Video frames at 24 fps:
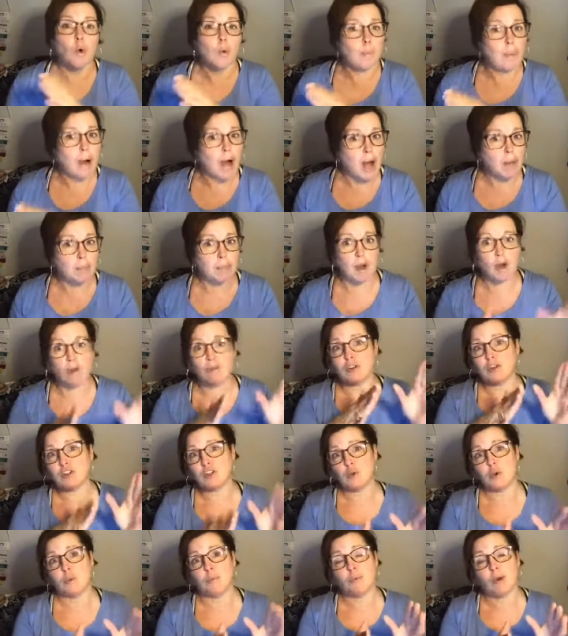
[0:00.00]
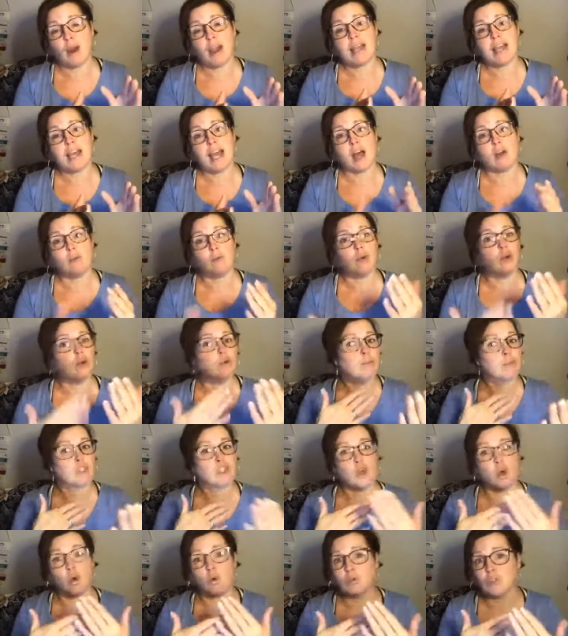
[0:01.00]
We'll pop over to a breakout
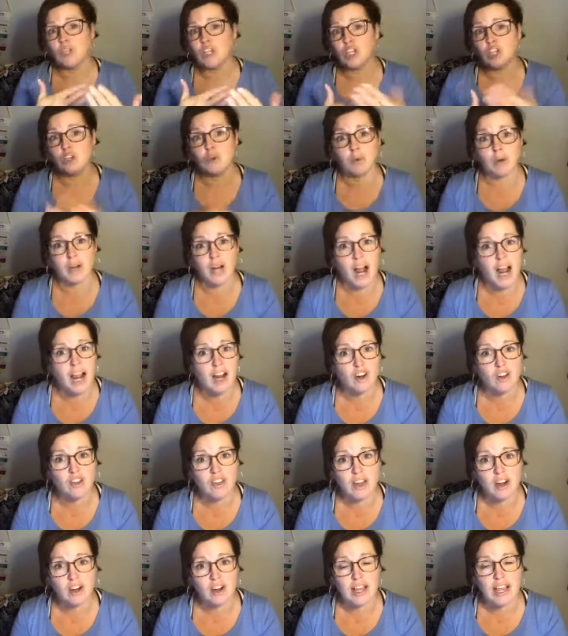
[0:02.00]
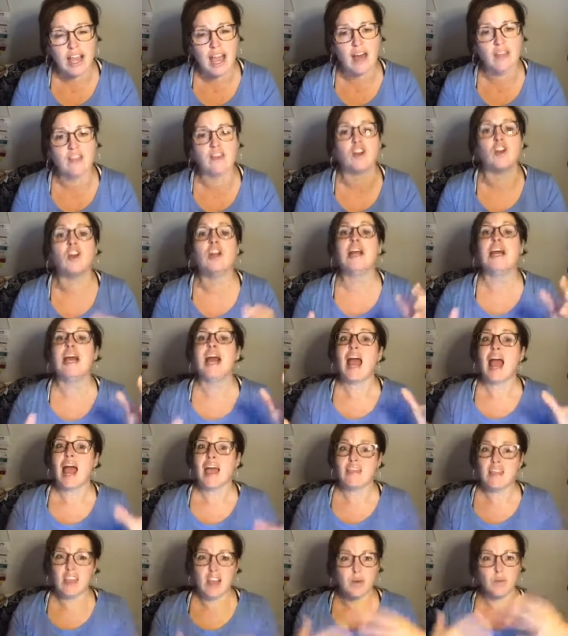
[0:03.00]
room so only you and I are there together,
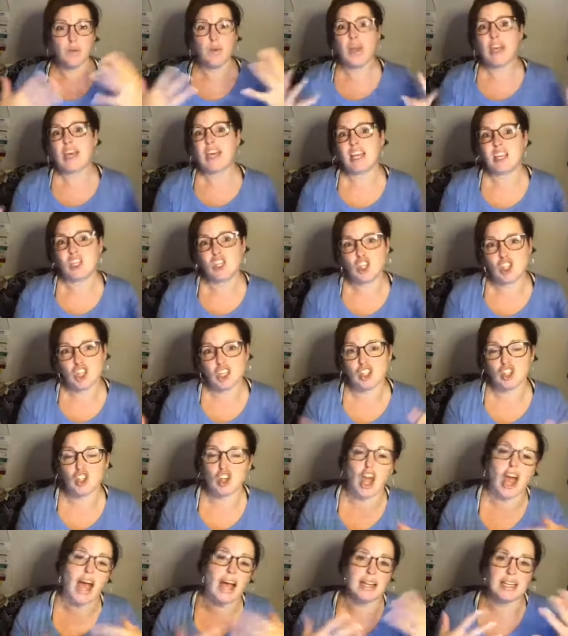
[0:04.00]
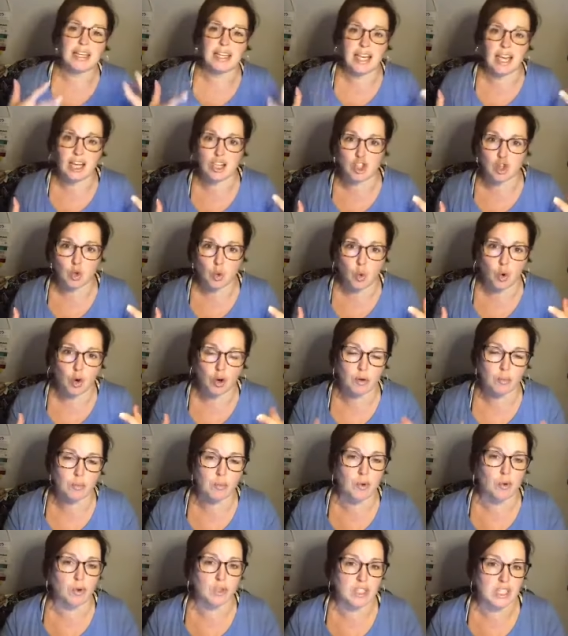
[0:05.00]
and then we can chit chat and get your
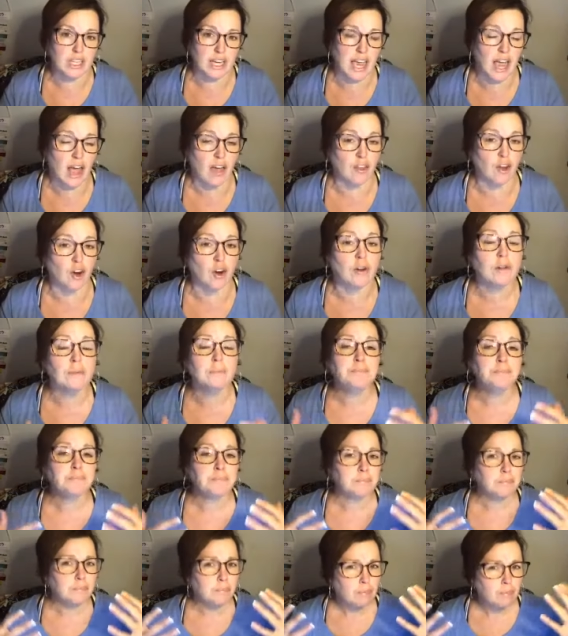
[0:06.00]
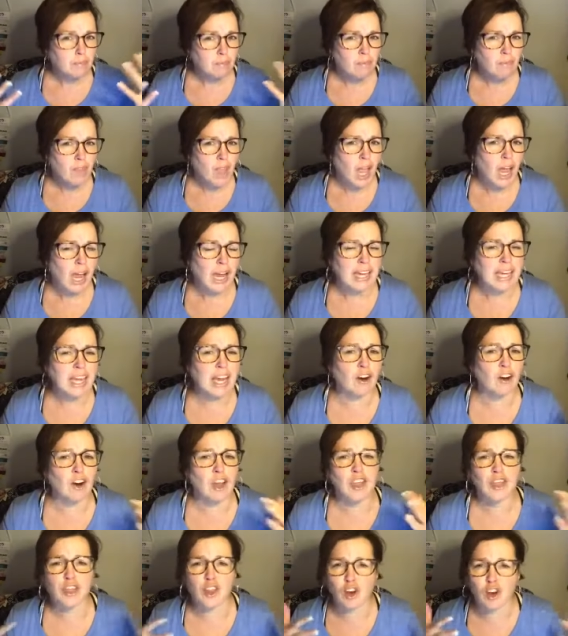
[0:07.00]
order pulled together. I
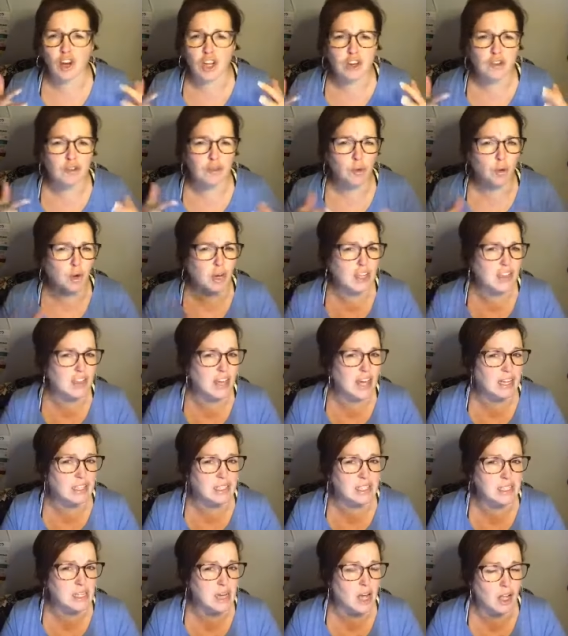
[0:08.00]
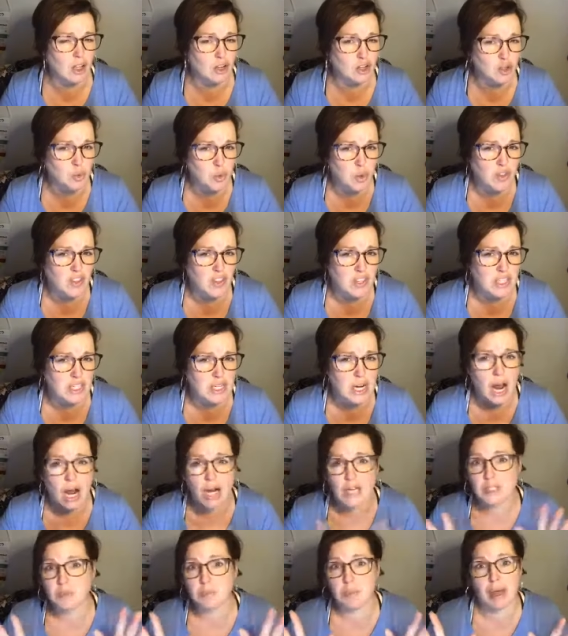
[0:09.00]
carry thirty to forty thousand dollars worth of
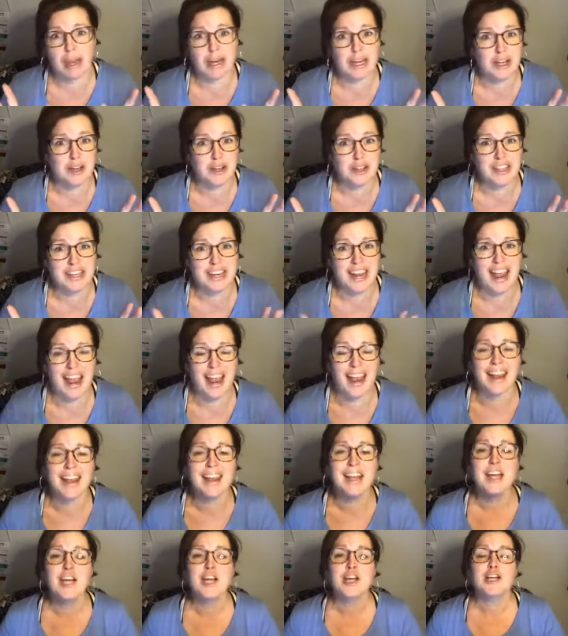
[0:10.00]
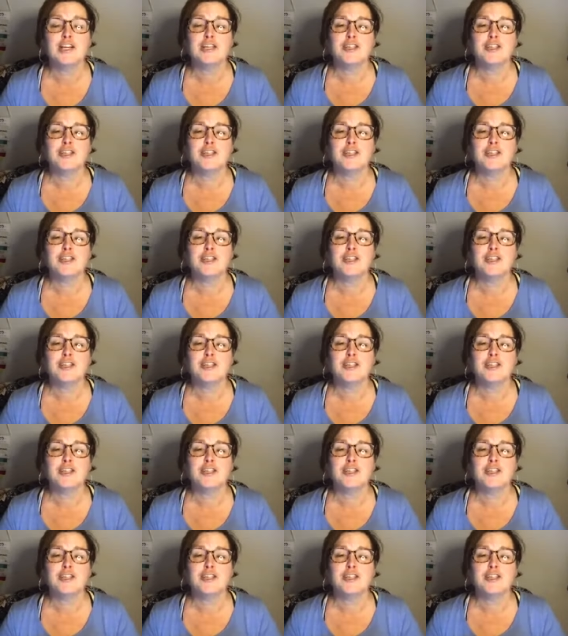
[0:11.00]
stock, depending on the day.